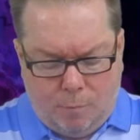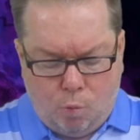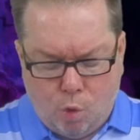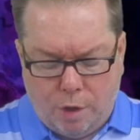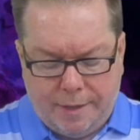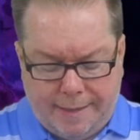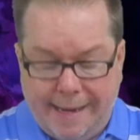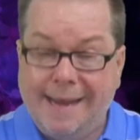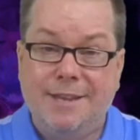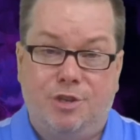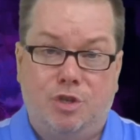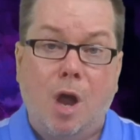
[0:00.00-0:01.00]
word today
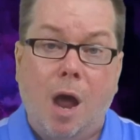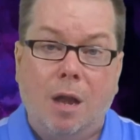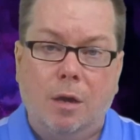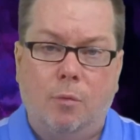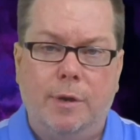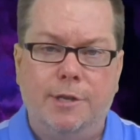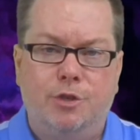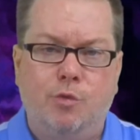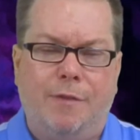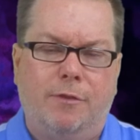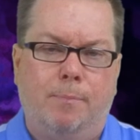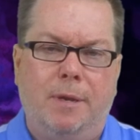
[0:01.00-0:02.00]
is tolerance. We
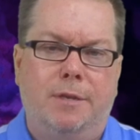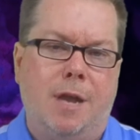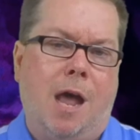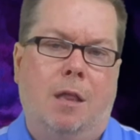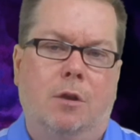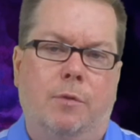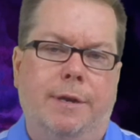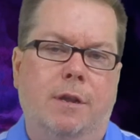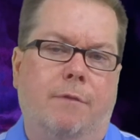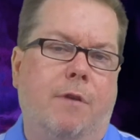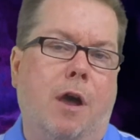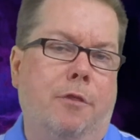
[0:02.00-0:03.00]
have to be tolerant
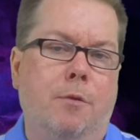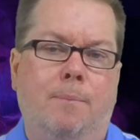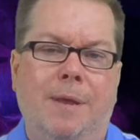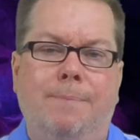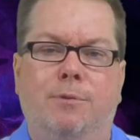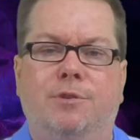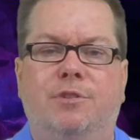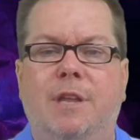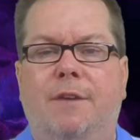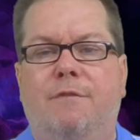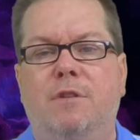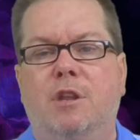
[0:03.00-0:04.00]
of other people's
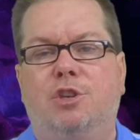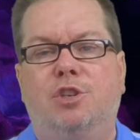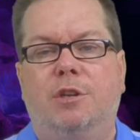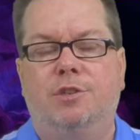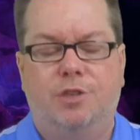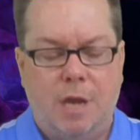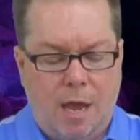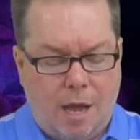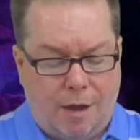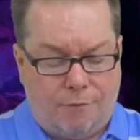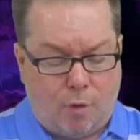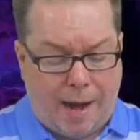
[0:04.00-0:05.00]
definitions
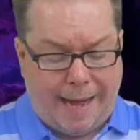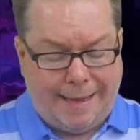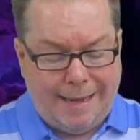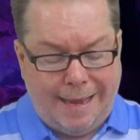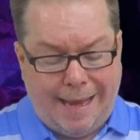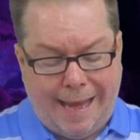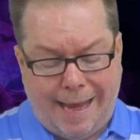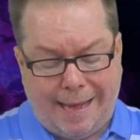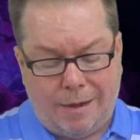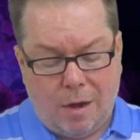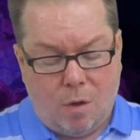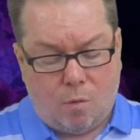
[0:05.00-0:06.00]
of right
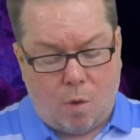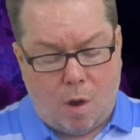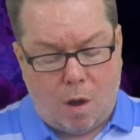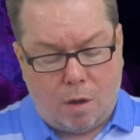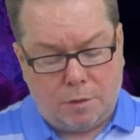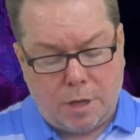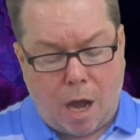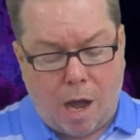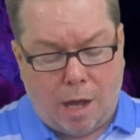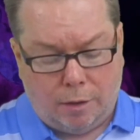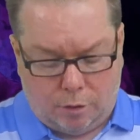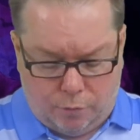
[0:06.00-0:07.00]
and wrong.
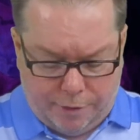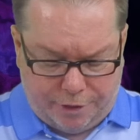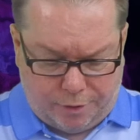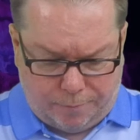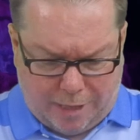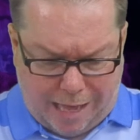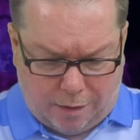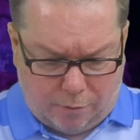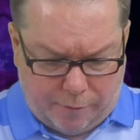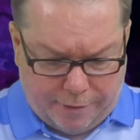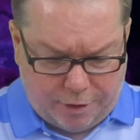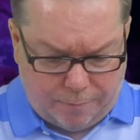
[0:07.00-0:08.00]
Tolerism.
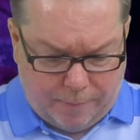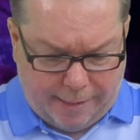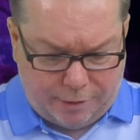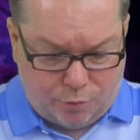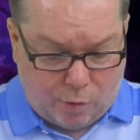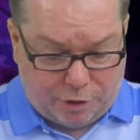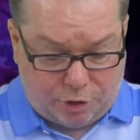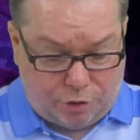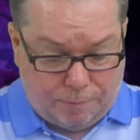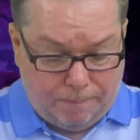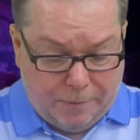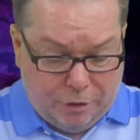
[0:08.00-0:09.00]
Tolerism means what's
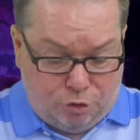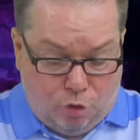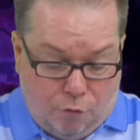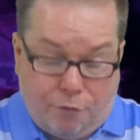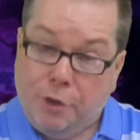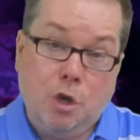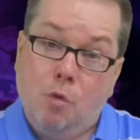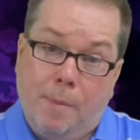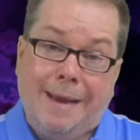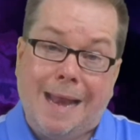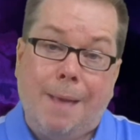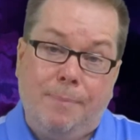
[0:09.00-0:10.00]
true for you
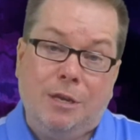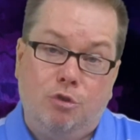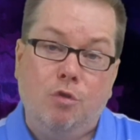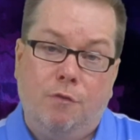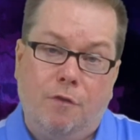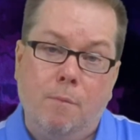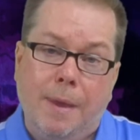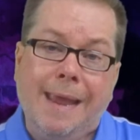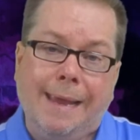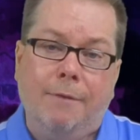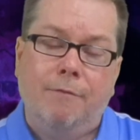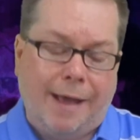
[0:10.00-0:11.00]
may not be true for
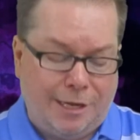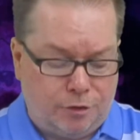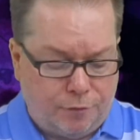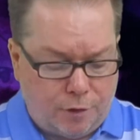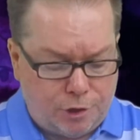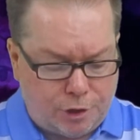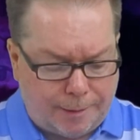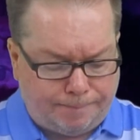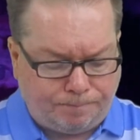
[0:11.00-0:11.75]
me, and vice versa.